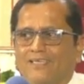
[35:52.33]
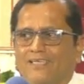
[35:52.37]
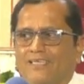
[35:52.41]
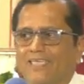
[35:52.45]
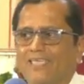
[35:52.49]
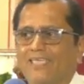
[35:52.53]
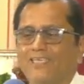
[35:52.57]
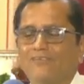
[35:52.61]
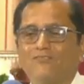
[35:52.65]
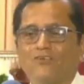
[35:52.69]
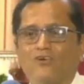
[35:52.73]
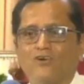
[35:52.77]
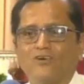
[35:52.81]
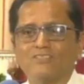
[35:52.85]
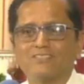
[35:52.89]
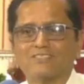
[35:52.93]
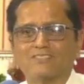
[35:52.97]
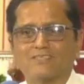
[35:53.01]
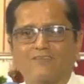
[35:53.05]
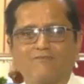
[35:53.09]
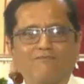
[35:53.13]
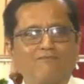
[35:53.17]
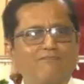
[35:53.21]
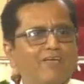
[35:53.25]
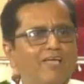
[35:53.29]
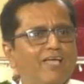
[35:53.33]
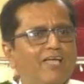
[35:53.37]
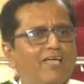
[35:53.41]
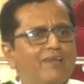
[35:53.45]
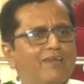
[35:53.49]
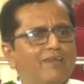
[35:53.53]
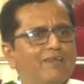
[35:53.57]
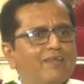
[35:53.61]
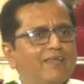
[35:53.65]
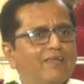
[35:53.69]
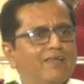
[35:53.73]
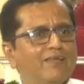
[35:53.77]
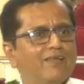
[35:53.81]
He was
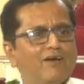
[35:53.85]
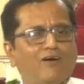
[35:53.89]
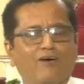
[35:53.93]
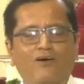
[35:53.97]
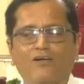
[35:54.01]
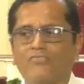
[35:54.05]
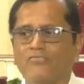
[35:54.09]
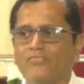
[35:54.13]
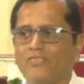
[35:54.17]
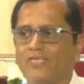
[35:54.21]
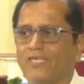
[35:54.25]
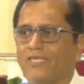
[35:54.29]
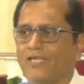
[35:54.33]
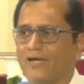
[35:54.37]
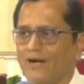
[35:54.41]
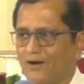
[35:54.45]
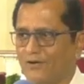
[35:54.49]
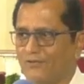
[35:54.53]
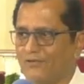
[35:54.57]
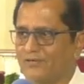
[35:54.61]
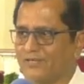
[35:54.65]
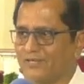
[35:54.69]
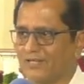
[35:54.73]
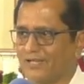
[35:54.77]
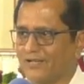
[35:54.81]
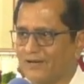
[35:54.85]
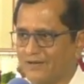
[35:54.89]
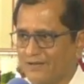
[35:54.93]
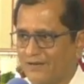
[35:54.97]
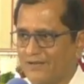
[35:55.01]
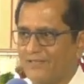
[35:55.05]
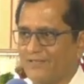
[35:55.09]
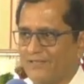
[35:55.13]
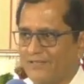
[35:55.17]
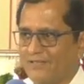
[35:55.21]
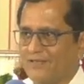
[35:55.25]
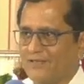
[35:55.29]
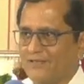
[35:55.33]
somewhere on the outer,
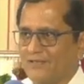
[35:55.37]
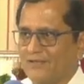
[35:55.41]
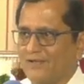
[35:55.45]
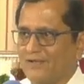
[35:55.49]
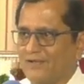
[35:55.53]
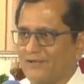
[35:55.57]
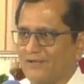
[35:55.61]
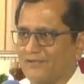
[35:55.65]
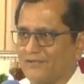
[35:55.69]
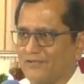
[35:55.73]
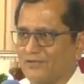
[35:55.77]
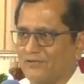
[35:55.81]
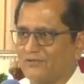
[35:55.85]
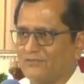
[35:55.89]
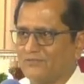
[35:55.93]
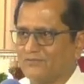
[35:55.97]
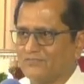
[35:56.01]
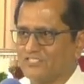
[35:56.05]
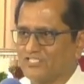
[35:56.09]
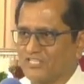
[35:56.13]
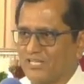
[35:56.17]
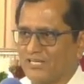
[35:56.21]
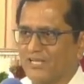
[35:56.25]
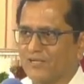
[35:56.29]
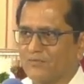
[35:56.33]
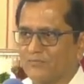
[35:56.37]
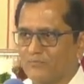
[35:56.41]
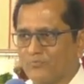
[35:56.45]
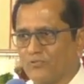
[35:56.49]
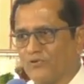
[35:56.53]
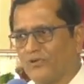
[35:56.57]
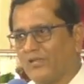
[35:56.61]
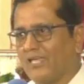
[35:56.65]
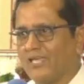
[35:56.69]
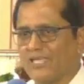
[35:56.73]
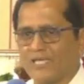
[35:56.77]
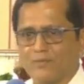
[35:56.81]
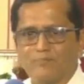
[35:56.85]
uh, you know,
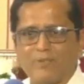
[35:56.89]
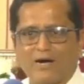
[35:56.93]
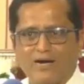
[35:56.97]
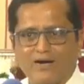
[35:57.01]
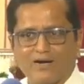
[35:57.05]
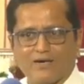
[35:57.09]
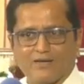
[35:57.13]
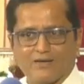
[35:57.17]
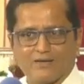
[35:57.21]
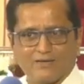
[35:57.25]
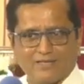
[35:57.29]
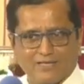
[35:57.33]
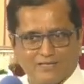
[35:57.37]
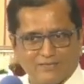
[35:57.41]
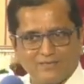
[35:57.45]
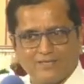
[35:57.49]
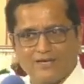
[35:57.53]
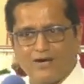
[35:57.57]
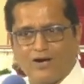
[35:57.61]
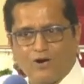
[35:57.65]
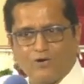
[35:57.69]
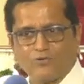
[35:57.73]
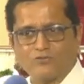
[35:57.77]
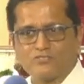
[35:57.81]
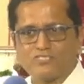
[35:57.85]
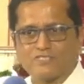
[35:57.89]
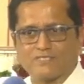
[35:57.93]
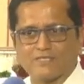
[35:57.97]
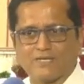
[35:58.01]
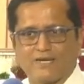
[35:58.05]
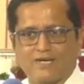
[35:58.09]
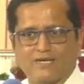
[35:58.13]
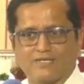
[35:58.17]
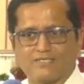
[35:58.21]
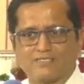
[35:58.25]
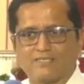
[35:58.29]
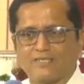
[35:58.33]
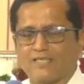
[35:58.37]
Janakpuri ke bahar, in the
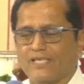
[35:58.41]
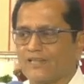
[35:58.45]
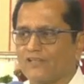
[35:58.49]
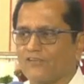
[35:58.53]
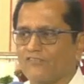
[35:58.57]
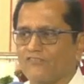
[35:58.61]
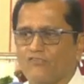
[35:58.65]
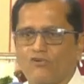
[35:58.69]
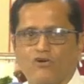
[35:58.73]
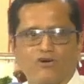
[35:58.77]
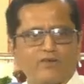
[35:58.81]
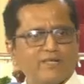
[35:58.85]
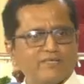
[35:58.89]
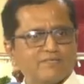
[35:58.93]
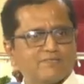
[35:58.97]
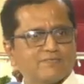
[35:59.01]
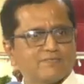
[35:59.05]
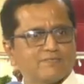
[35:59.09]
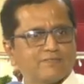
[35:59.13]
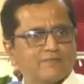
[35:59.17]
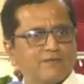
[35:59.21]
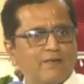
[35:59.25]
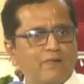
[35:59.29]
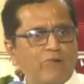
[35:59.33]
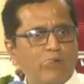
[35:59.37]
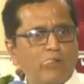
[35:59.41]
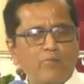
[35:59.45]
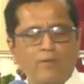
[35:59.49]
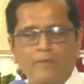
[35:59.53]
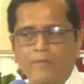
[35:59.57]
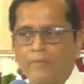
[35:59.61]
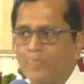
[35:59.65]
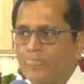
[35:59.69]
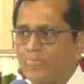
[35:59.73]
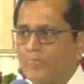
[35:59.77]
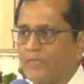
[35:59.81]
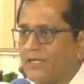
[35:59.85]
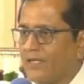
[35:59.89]
outskirts, near a forest.
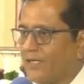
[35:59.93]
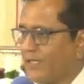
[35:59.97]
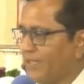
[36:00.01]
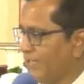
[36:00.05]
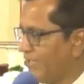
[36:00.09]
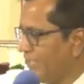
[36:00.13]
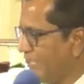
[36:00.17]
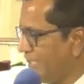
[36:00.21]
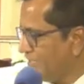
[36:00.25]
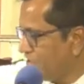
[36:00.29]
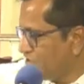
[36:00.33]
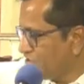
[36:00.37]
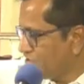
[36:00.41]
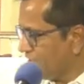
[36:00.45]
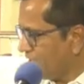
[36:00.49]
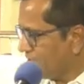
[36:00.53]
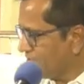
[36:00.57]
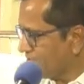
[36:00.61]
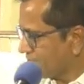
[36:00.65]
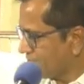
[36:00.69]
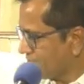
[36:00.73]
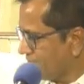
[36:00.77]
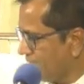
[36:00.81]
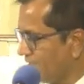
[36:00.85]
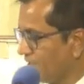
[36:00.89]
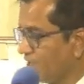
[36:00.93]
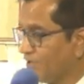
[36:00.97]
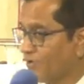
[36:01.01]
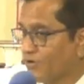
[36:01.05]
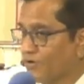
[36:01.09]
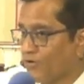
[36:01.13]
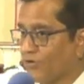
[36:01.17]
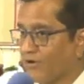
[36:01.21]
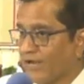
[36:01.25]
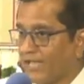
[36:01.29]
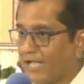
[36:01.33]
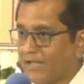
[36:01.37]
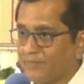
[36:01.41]
He just
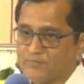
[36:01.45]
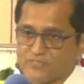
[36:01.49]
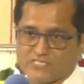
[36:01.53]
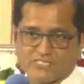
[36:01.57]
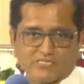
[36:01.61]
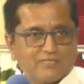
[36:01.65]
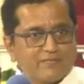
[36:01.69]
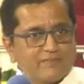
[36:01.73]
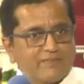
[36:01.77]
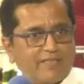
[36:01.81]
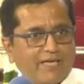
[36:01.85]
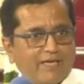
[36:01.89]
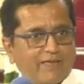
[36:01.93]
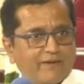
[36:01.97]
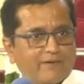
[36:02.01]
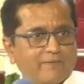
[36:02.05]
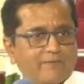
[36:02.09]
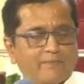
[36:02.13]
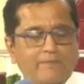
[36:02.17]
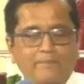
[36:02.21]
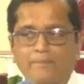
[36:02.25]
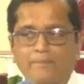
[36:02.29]
collapsed there,